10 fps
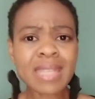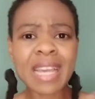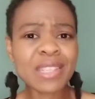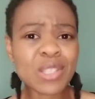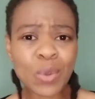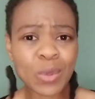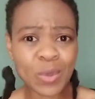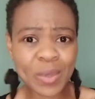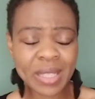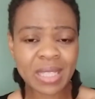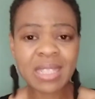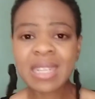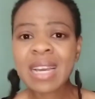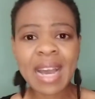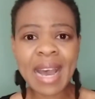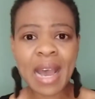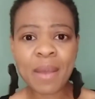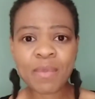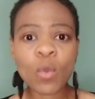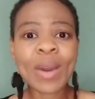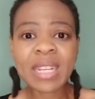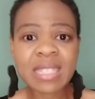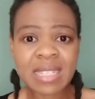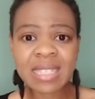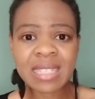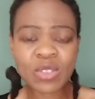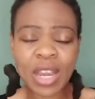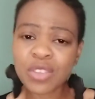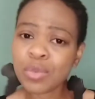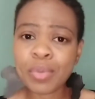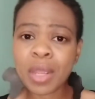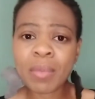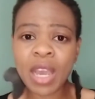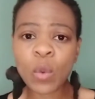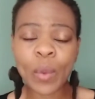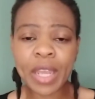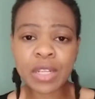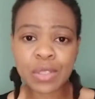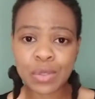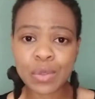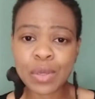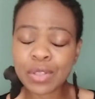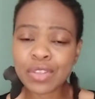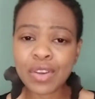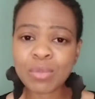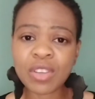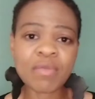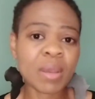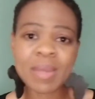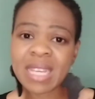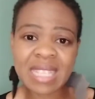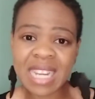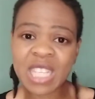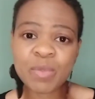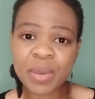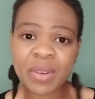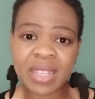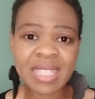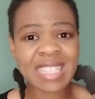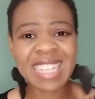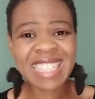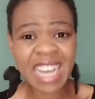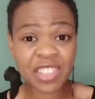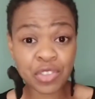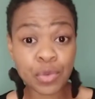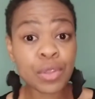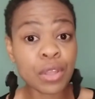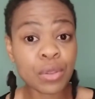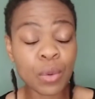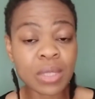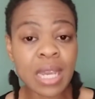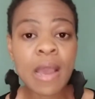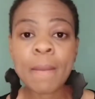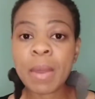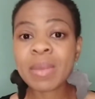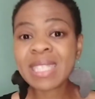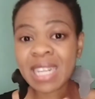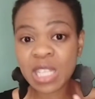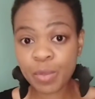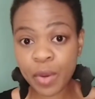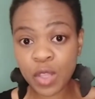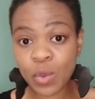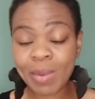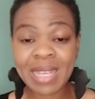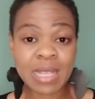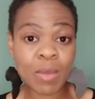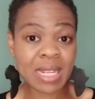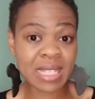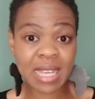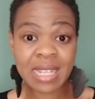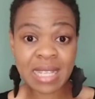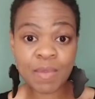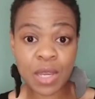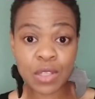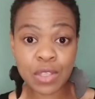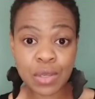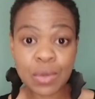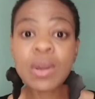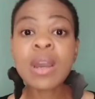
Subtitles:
is this thought real? What is it trying to bring my awareness to in terms of, maybe there's an experience that's attached to the thoughts. Maybe it's an experience whereby someone said something to you